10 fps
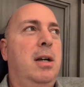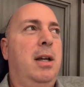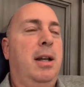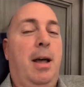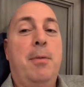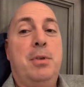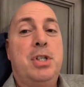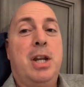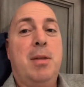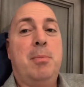And I've
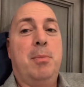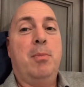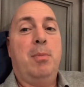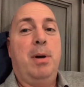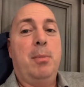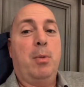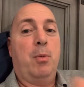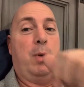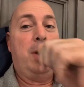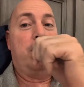said it, remember
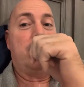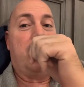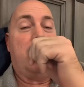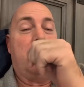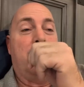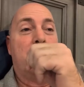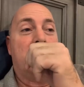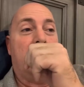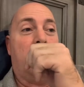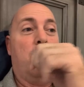when he was saying it
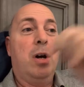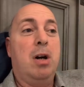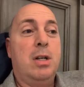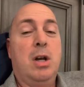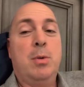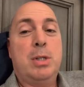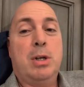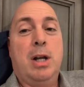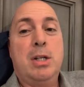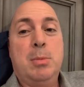originally, I go, well, we still
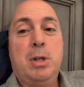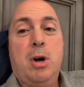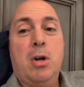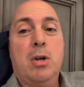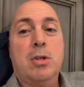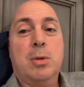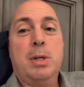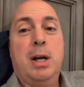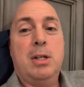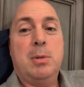got Jimmy Carter. So
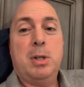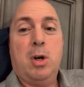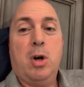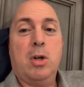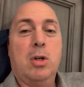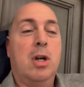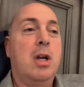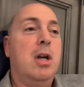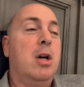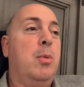we got Jimmy Carter.
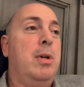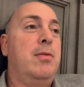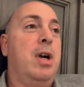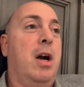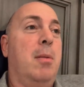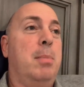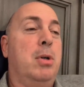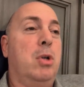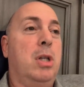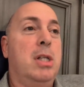We've got
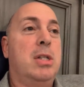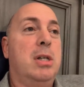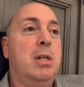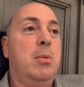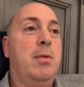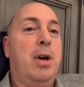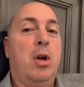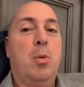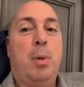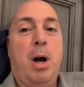Bill Clinton. We've
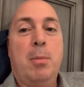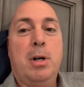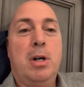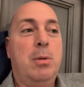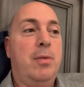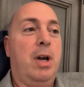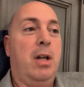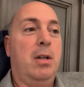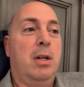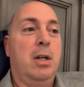got Obama. We've
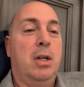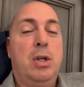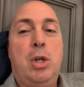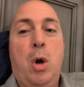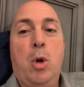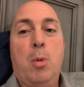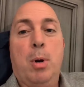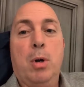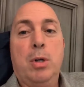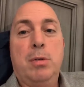got Dodo
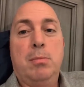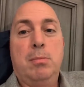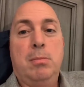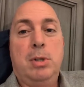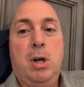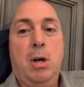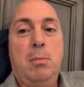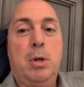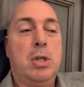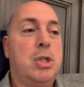Bird,
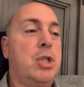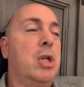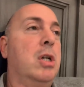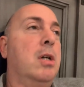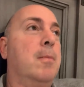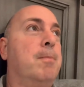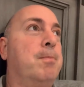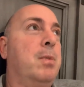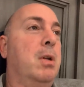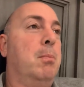Young Bush,
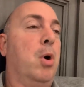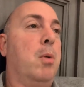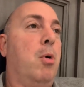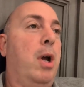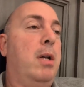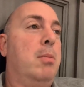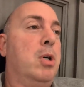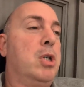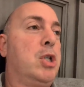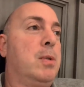Bird Brain
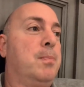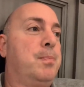Bush.